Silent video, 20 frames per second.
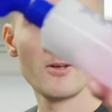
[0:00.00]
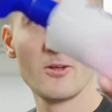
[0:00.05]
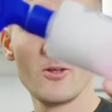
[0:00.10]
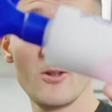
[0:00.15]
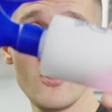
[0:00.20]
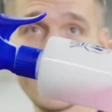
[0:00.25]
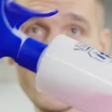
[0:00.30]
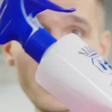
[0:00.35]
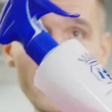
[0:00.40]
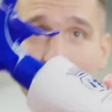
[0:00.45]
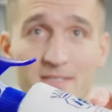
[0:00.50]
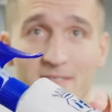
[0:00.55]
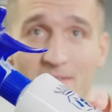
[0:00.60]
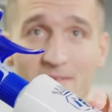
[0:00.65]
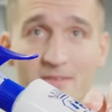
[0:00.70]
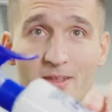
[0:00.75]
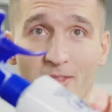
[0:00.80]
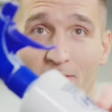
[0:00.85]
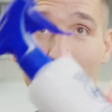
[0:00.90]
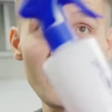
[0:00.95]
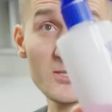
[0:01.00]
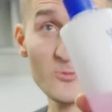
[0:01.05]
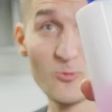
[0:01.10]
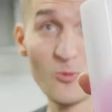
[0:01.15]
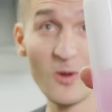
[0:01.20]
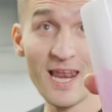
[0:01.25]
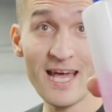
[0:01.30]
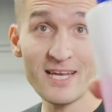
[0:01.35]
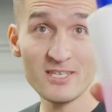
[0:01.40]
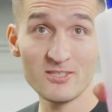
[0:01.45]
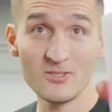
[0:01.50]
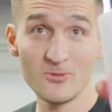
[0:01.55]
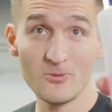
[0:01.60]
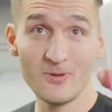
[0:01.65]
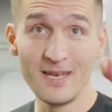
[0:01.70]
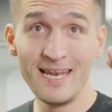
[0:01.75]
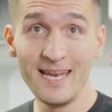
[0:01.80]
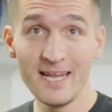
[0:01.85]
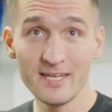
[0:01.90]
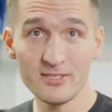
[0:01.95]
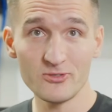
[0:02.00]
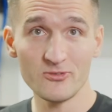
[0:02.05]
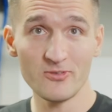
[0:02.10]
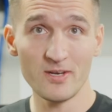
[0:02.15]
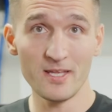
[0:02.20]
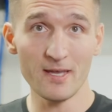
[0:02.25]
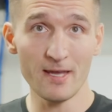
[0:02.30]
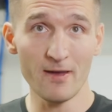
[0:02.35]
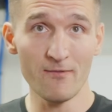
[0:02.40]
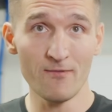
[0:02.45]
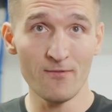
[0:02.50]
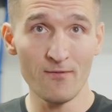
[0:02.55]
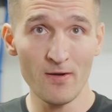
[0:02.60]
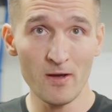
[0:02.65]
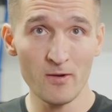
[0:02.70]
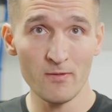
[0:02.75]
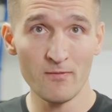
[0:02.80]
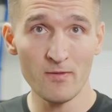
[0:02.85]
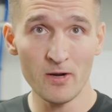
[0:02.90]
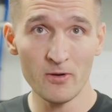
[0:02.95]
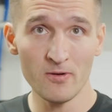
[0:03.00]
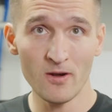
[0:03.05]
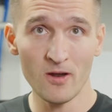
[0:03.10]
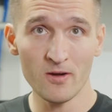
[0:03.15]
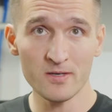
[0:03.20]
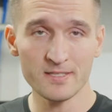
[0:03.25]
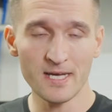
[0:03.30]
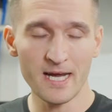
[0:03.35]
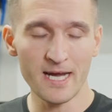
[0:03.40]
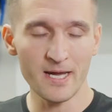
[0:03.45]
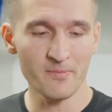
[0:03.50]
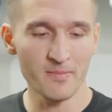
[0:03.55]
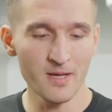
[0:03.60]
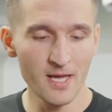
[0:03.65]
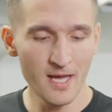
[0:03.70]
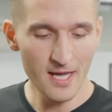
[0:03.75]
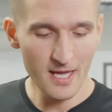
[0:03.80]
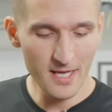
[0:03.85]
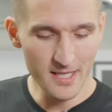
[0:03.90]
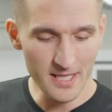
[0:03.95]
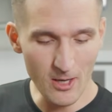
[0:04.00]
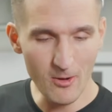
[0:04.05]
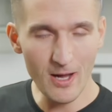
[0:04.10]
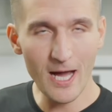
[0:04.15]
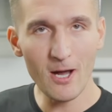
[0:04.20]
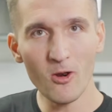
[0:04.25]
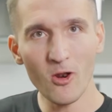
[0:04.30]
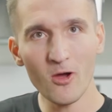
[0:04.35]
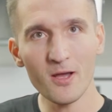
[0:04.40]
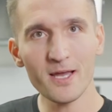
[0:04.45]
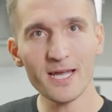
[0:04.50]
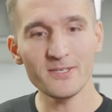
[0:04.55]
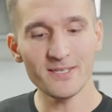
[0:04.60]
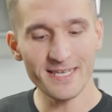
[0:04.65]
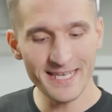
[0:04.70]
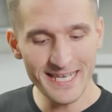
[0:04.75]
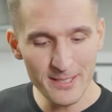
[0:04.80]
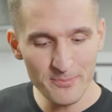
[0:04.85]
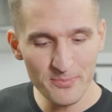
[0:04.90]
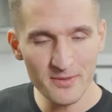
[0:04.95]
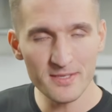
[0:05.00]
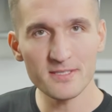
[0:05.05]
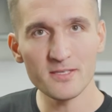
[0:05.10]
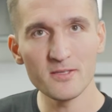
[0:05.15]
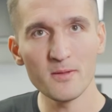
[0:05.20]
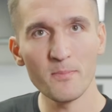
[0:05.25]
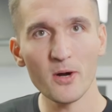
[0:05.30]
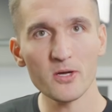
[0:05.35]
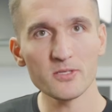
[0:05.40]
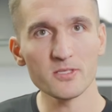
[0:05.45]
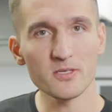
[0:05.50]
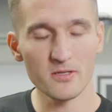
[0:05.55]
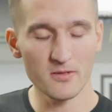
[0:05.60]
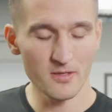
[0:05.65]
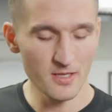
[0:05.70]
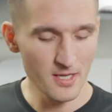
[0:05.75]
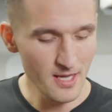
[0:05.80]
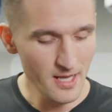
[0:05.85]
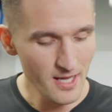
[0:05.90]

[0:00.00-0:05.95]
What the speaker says: Look at that. This will last you literally a very, very long time. Now, how long can you keep this in the bottle?